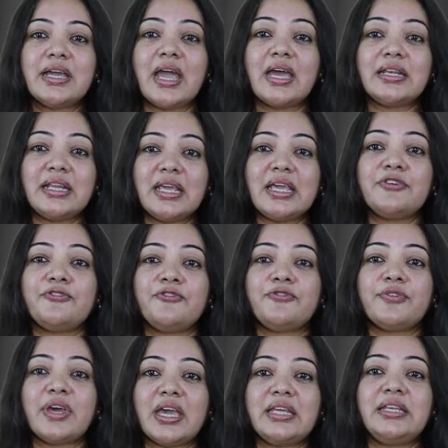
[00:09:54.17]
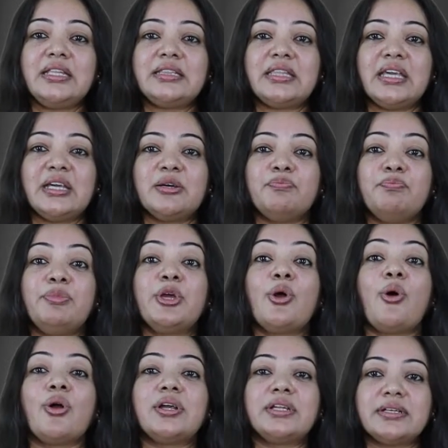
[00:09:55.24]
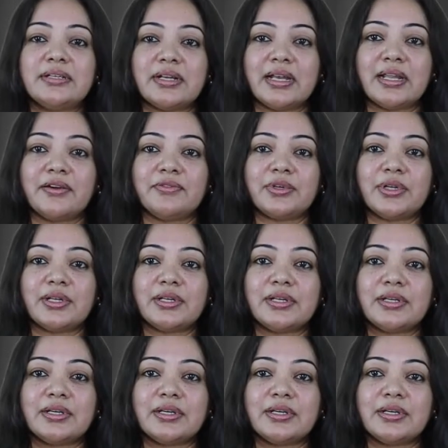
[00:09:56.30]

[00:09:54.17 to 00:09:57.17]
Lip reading: and if anything beyond her level,